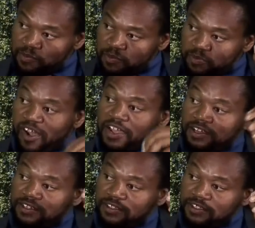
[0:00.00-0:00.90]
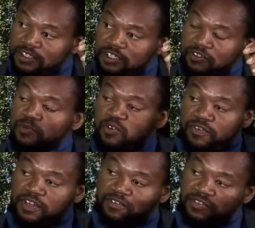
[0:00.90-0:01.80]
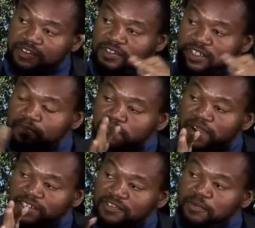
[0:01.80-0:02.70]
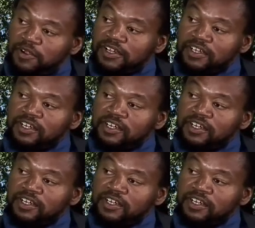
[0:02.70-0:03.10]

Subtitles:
prior to the removal of certain parts of the brain.